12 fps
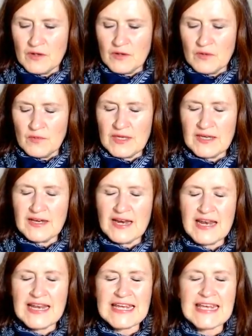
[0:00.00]
you can
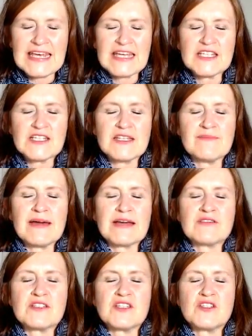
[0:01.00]
link into the
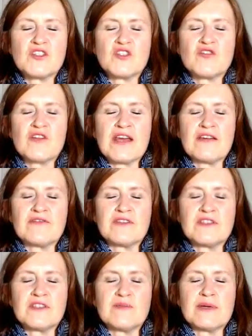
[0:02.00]
mountain's strength and
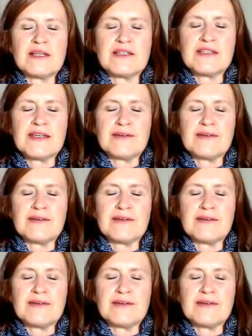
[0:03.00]
stability.